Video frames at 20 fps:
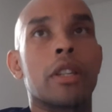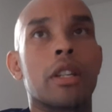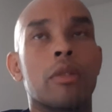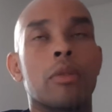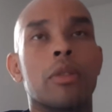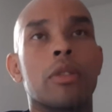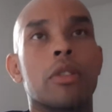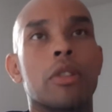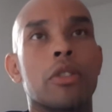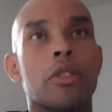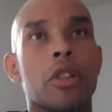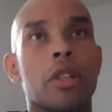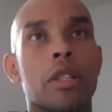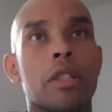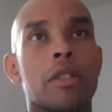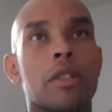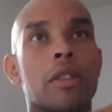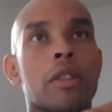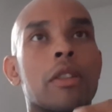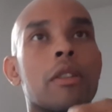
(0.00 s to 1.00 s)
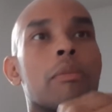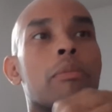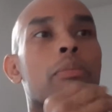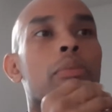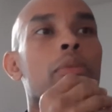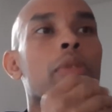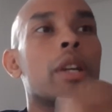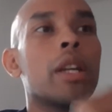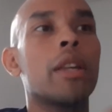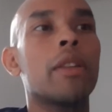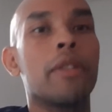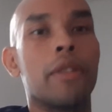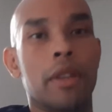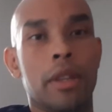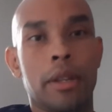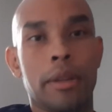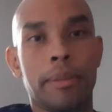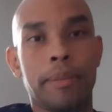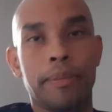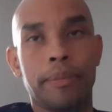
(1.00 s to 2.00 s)
I want to touch on is the
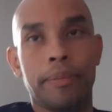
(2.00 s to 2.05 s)
breathing.